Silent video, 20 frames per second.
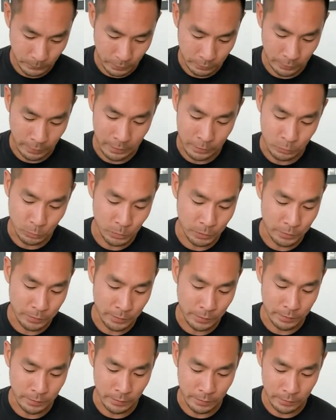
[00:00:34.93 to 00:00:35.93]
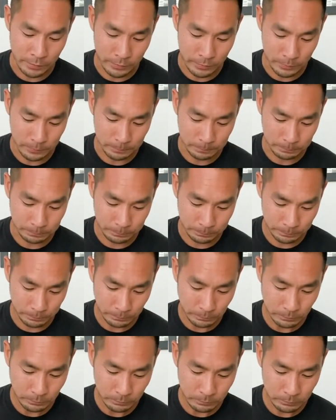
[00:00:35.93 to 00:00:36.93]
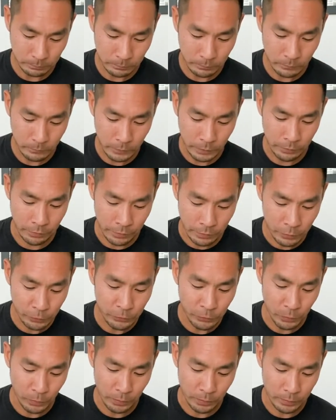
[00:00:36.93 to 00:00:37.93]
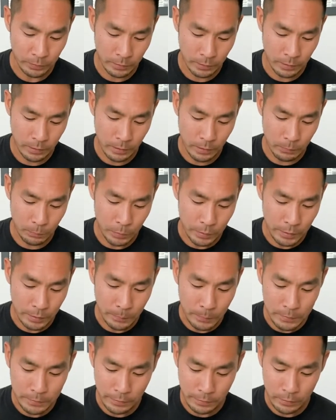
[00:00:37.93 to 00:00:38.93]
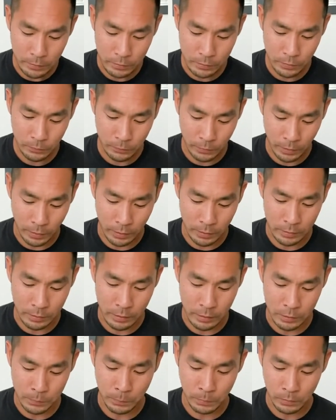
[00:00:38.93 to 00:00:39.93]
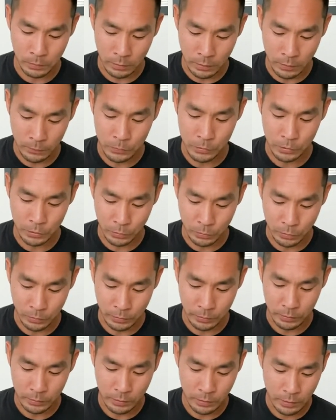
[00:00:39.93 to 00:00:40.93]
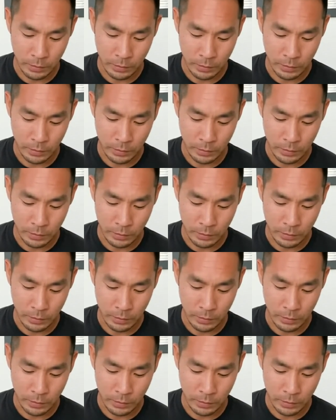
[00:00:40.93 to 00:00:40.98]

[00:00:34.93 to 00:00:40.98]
God's word says this Therefore, be imitators of God as beloved children,